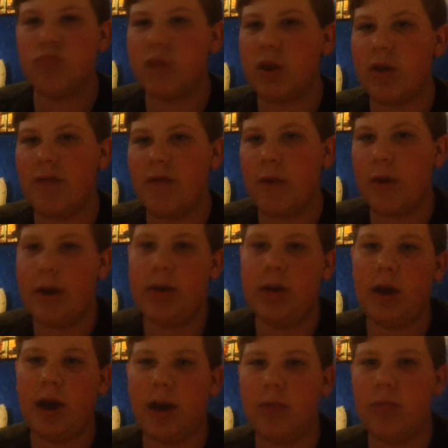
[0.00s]
the free
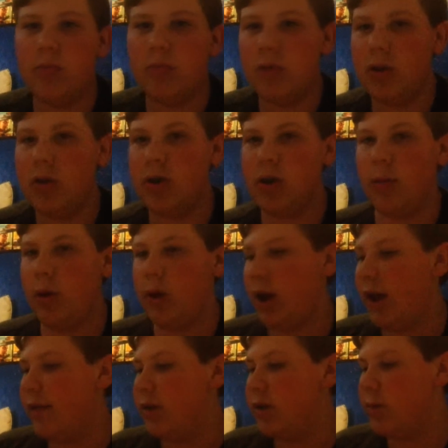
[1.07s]
game. Someone
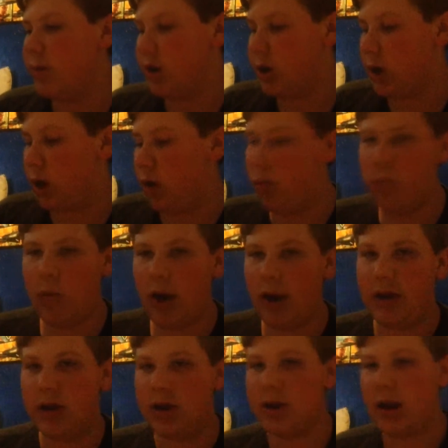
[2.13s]
gave it to me, so I
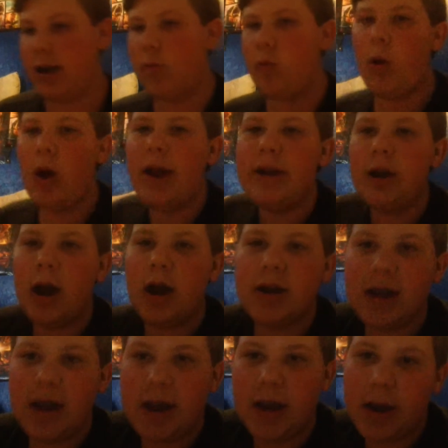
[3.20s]
decided why not
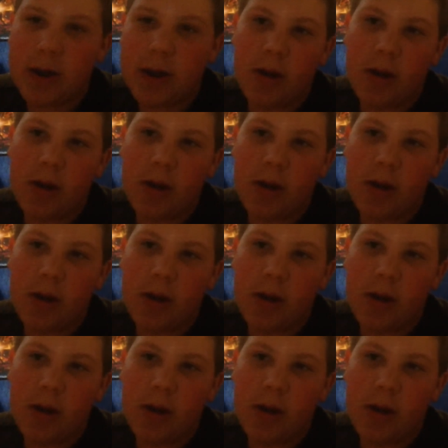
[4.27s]
take it.